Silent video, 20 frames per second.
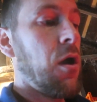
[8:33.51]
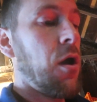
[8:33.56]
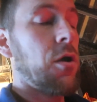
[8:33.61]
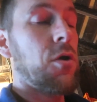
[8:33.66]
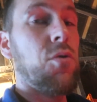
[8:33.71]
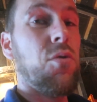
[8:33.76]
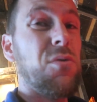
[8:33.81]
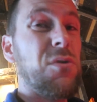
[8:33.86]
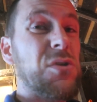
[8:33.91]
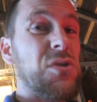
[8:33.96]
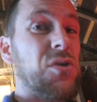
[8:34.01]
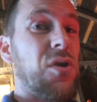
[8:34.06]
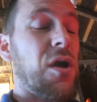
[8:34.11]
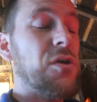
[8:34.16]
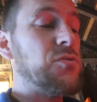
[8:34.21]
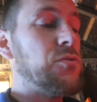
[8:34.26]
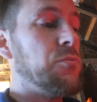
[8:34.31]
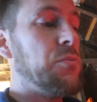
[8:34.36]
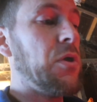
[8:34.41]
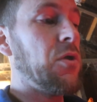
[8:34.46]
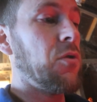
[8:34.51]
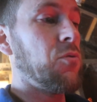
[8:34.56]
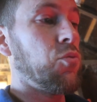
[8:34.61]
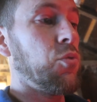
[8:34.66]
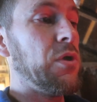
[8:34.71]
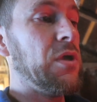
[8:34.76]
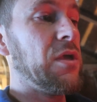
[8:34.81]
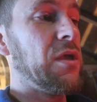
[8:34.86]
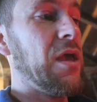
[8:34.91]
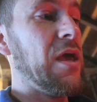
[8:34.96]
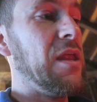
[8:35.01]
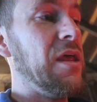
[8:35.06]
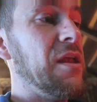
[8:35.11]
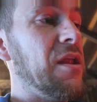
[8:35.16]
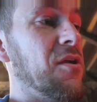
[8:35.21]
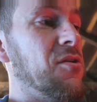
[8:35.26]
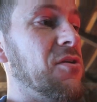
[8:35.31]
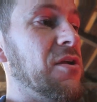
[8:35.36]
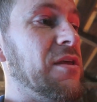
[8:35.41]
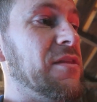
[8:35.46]
our Cornish Cross would be able to re get in
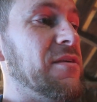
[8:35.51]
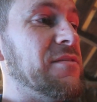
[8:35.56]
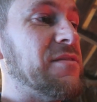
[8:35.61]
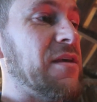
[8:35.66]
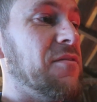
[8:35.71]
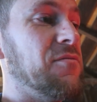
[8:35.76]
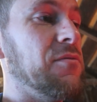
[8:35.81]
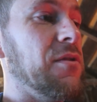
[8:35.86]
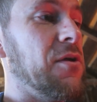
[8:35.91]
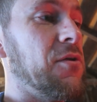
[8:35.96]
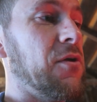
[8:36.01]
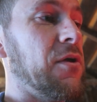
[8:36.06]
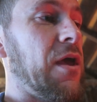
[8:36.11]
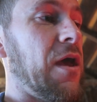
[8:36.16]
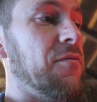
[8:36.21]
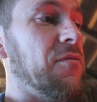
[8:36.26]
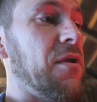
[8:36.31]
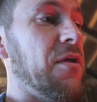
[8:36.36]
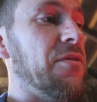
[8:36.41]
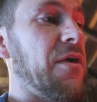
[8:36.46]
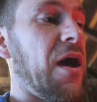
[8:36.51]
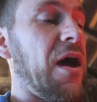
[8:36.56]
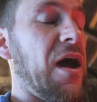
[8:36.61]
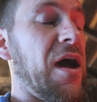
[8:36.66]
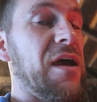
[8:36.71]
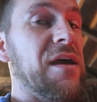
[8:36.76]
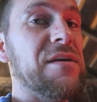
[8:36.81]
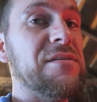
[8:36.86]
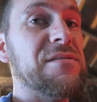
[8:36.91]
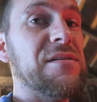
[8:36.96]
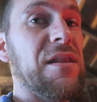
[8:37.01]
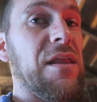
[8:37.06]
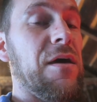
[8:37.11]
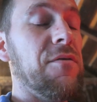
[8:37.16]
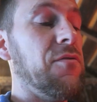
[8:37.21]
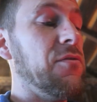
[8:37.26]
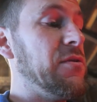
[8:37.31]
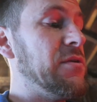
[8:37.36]
underneath this. I literally have it on the highest level.